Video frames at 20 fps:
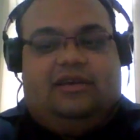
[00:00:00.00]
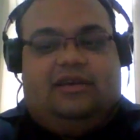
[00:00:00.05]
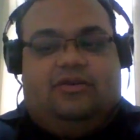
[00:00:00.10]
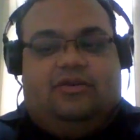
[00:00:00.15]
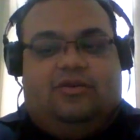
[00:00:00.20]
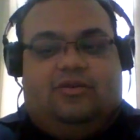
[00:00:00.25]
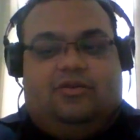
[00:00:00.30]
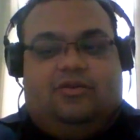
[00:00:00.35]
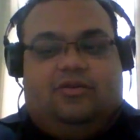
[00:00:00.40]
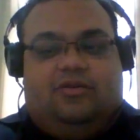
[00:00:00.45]

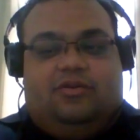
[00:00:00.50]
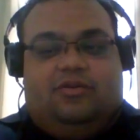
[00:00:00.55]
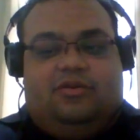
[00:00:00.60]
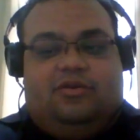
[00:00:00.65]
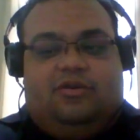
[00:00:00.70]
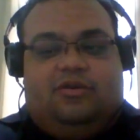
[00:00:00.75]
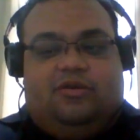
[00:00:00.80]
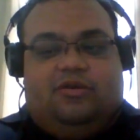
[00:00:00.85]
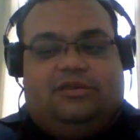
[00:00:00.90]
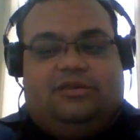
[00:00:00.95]

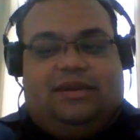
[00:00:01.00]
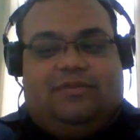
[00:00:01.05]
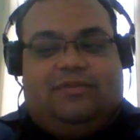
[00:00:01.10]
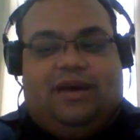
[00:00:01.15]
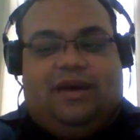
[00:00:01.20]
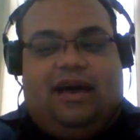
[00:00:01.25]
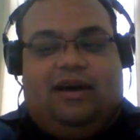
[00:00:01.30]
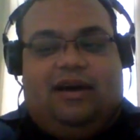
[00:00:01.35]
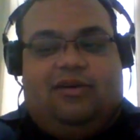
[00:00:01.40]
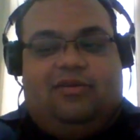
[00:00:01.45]
who
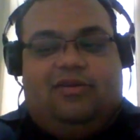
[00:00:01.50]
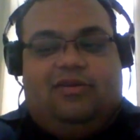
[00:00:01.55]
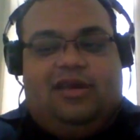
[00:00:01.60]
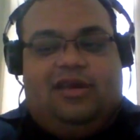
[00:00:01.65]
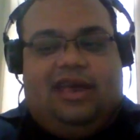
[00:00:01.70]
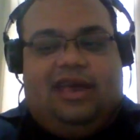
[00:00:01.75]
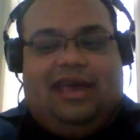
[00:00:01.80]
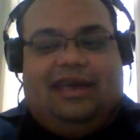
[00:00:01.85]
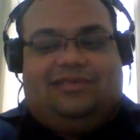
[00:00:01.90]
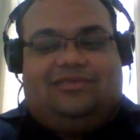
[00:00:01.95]
somehow
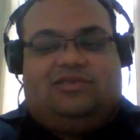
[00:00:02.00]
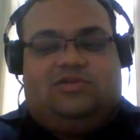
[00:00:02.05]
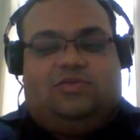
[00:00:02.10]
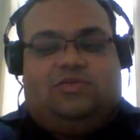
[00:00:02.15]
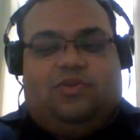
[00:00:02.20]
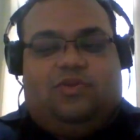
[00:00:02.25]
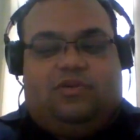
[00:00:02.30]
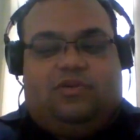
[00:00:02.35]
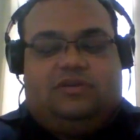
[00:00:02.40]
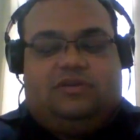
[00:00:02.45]
had
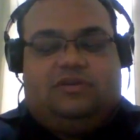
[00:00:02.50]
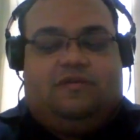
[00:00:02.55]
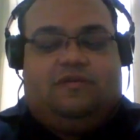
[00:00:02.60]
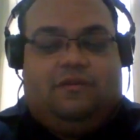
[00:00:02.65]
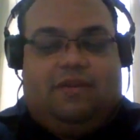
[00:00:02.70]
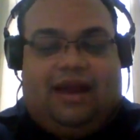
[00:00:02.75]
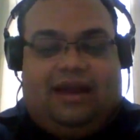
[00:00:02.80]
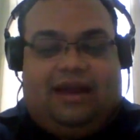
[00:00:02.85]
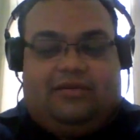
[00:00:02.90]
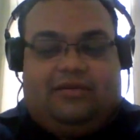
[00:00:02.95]
support for
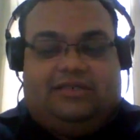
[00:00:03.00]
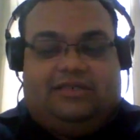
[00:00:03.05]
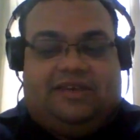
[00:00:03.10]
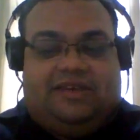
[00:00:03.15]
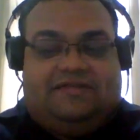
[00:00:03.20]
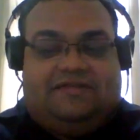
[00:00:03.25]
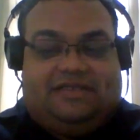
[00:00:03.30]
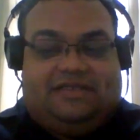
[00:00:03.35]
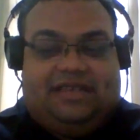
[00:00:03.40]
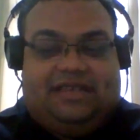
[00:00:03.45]

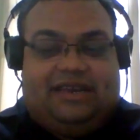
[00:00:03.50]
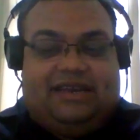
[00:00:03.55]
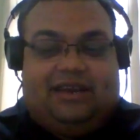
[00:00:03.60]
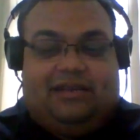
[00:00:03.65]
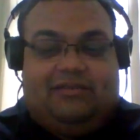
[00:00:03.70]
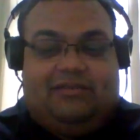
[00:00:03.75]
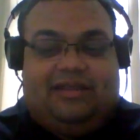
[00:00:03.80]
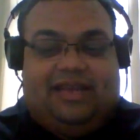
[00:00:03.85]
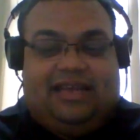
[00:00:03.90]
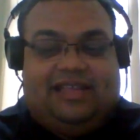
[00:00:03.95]
microservices and
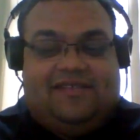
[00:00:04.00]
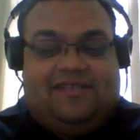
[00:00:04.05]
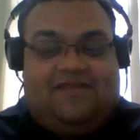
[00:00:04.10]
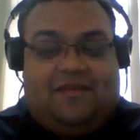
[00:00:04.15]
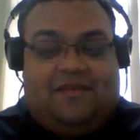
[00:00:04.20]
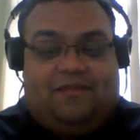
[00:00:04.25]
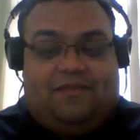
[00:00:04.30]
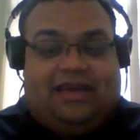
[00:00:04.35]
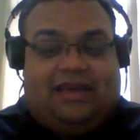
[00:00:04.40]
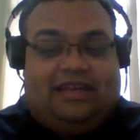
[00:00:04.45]
cloud native
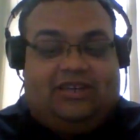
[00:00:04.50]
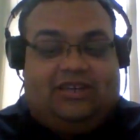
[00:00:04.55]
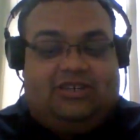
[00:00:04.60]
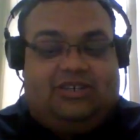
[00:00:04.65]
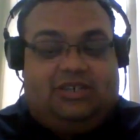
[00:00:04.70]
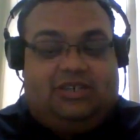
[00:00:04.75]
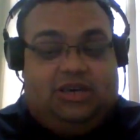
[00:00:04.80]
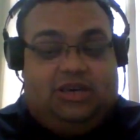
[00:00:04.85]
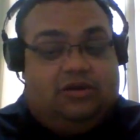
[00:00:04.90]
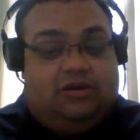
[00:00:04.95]

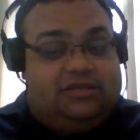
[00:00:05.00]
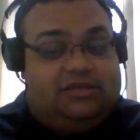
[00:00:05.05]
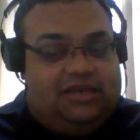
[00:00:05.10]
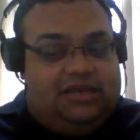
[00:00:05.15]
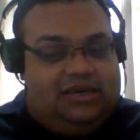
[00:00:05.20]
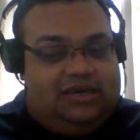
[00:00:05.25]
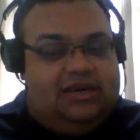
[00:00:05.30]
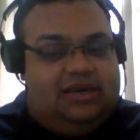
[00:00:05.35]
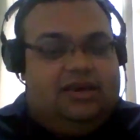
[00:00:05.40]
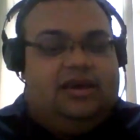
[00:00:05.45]
applications
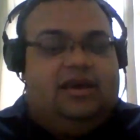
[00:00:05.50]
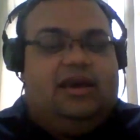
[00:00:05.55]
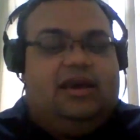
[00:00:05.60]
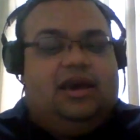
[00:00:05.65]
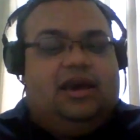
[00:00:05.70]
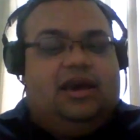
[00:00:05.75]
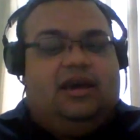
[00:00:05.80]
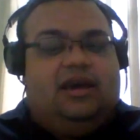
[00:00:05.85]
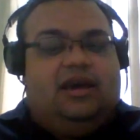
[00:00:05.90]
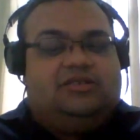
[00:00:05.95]
using
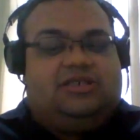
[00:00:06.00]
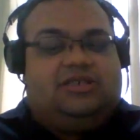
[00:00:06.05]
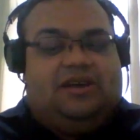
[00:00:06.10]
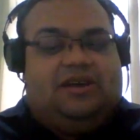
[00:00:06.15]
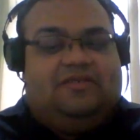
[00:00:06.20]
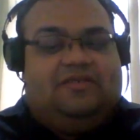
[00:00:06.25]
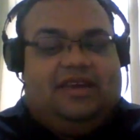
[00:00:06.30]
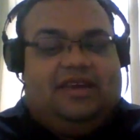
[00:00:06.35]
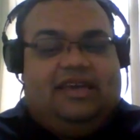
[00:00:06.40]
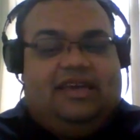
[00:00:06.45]

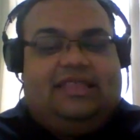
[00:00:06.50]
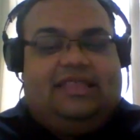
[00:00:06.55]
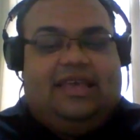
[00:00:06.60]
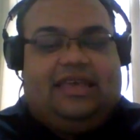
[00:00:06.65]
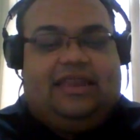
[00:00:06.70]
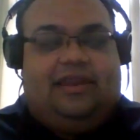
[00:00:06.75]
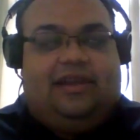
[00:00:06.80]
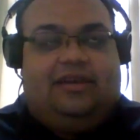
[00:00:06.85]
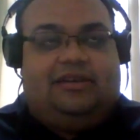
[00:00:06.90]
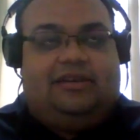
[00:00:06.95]
Java EE
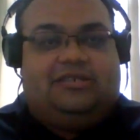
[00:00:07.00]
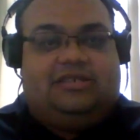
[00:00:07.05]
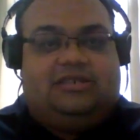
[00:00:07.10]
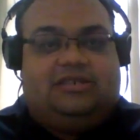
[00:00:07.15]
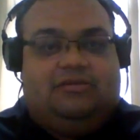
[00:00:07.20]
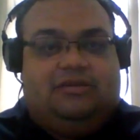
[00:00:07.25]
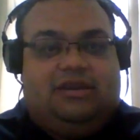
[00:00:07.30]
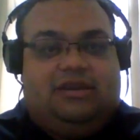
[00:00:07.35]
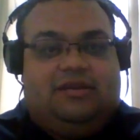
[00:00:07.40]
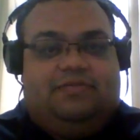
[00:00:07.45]
technology.
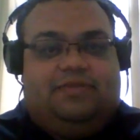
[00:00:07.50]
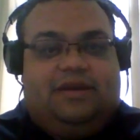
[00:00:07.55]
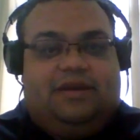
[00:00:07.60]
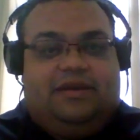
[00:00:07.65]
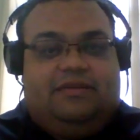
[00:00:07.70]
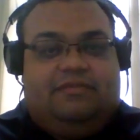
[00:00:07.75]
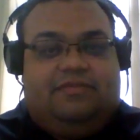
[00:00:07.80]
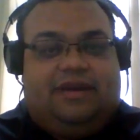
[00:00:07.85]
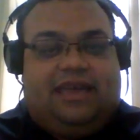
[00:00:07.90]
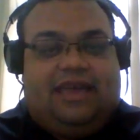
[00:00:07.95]
So
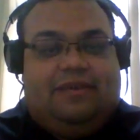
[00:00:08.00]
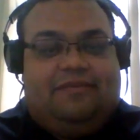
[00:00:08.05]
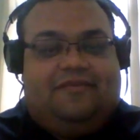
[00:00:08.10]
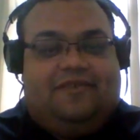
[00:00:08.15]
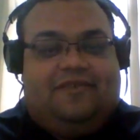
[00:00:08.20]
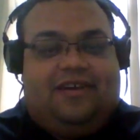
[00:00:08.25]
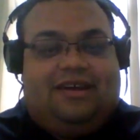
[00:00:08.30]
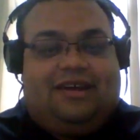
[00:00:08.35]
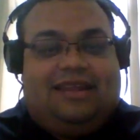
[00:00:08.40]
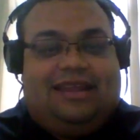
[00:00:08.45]
it became
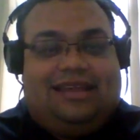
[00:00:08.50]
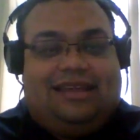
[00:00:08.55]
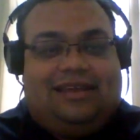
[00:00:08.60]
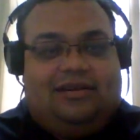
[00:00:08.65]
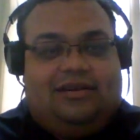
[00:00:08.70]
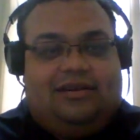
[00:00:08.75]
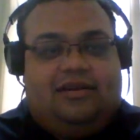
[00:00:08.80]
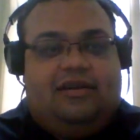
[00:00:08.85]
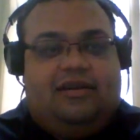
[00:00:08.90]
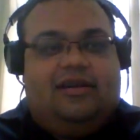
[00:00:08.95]
very
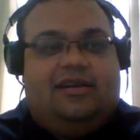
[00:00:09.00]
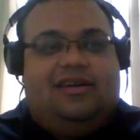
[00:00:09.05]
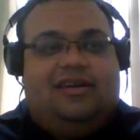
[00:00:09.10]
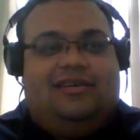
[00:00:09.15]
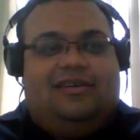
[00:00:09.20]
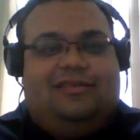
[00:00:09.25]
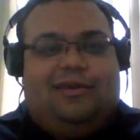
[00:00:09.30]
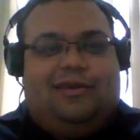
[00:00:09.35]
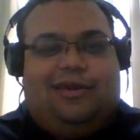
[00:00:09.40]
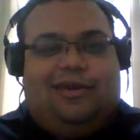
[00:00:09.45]
clear
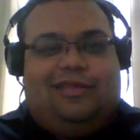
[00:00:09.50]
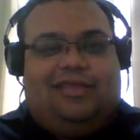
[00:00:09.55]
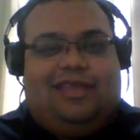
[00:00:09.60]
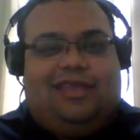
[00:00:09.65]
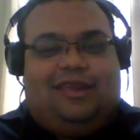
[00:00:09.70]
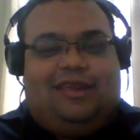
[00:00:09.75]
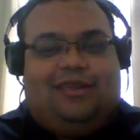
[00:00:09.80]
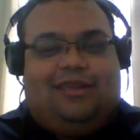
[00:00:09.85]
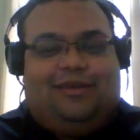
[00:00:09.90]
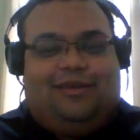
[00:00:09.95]

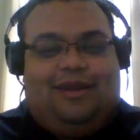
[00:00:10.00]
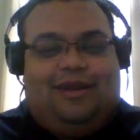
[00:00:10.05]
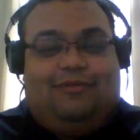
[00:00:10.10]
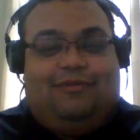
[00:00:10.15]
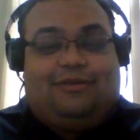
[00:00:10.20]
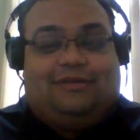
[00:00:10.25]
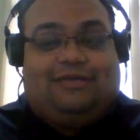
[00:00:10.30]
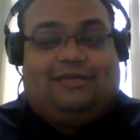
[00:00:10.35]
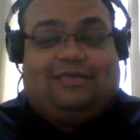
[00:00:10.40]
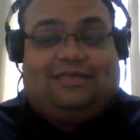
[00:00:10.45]
that there
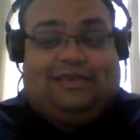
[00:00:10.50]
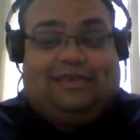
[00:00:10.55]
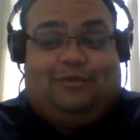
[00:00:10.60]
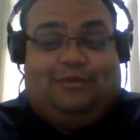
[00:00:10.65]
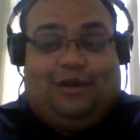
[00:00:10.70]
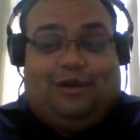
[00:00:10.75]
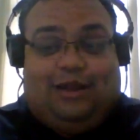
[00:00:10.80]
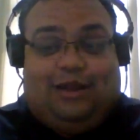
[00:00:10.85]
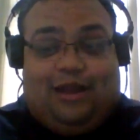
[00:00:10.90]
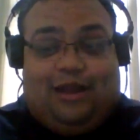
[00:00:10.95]
was
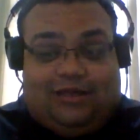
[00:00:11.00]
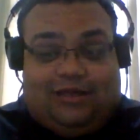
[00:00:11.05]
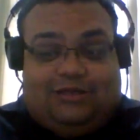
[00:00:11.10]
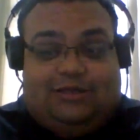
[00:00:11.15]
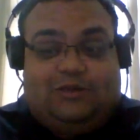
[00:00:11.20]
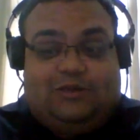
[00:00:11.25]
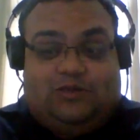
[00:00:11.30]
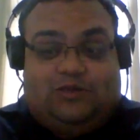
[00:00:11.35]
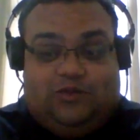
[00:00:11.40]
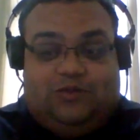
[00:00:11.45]
still a
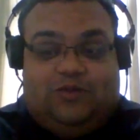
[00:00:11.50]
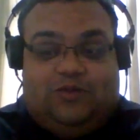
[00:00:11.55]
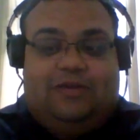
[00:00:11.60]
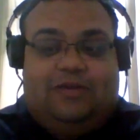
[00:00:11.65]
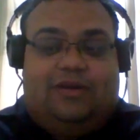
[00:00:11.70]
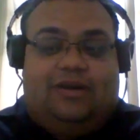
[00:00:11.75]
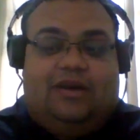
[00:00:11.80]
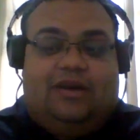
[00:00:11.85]
lot to do